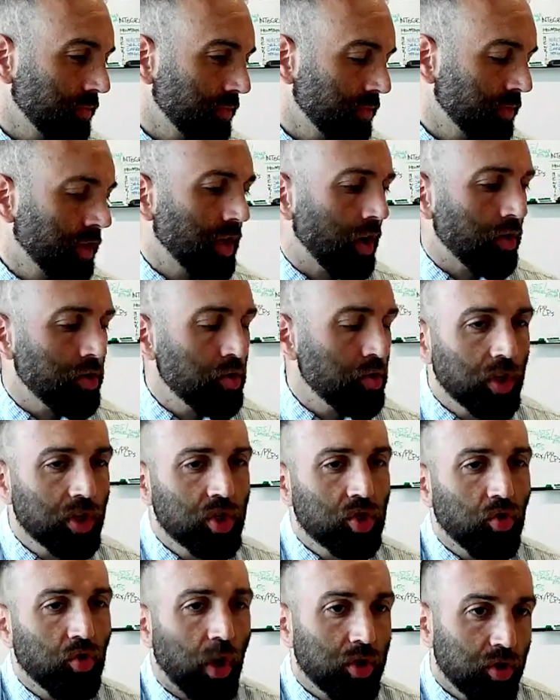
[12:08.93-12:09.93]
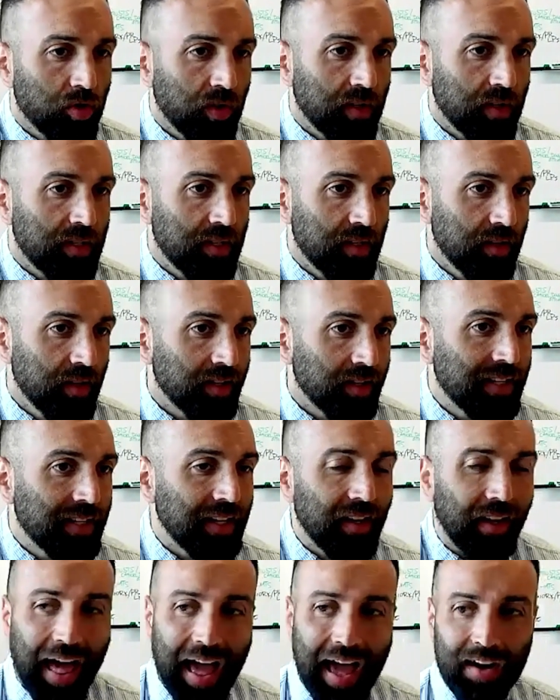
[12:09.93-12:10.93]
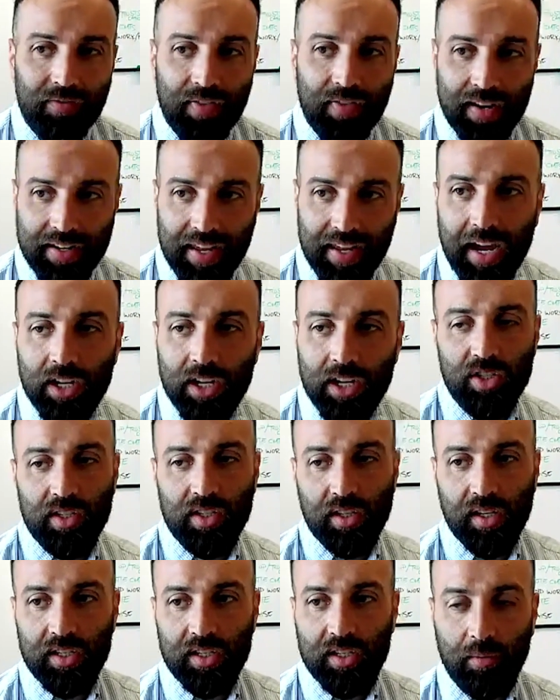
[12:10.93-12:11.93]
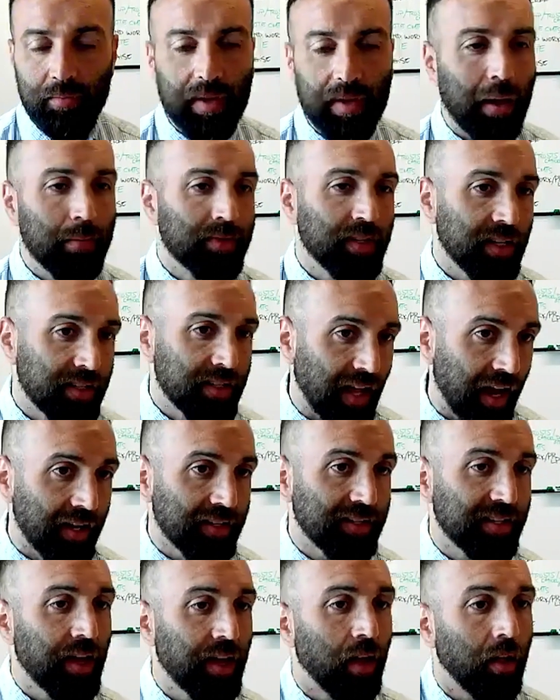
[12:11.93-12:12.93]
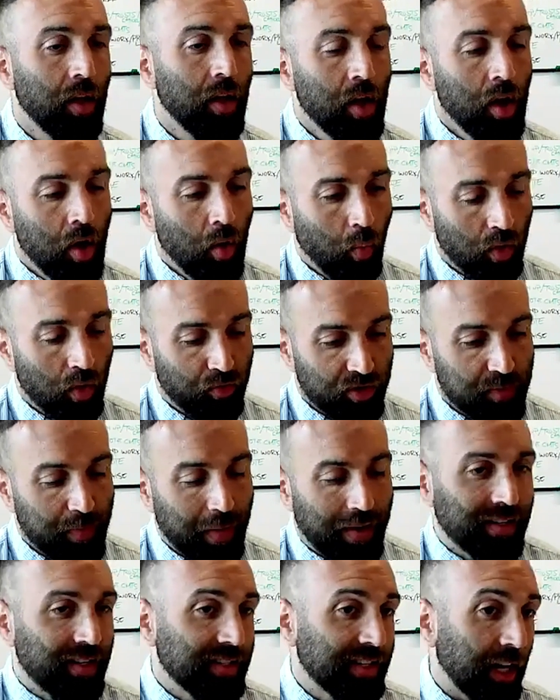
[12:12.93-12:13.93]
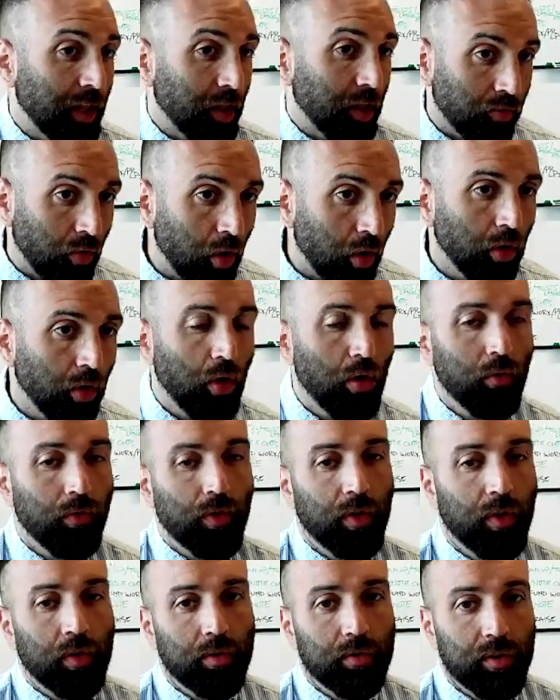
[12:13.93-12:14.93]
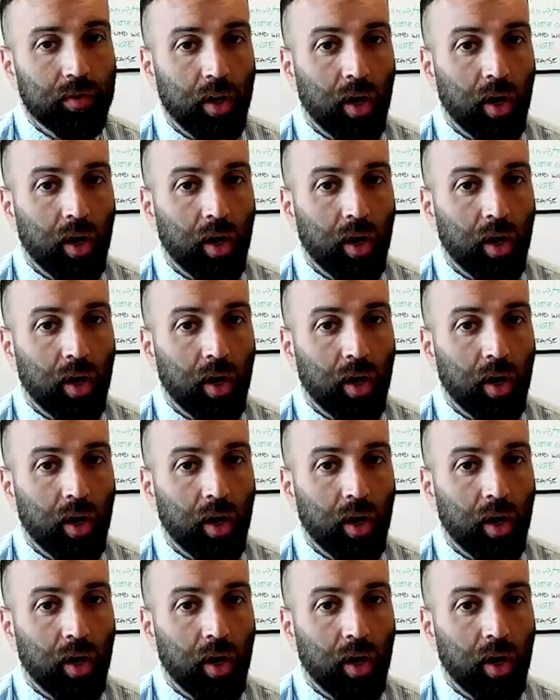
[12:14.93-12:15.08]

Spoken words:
you could structure the deal advantageously sometimes in the stock sale with respect to seller rollover.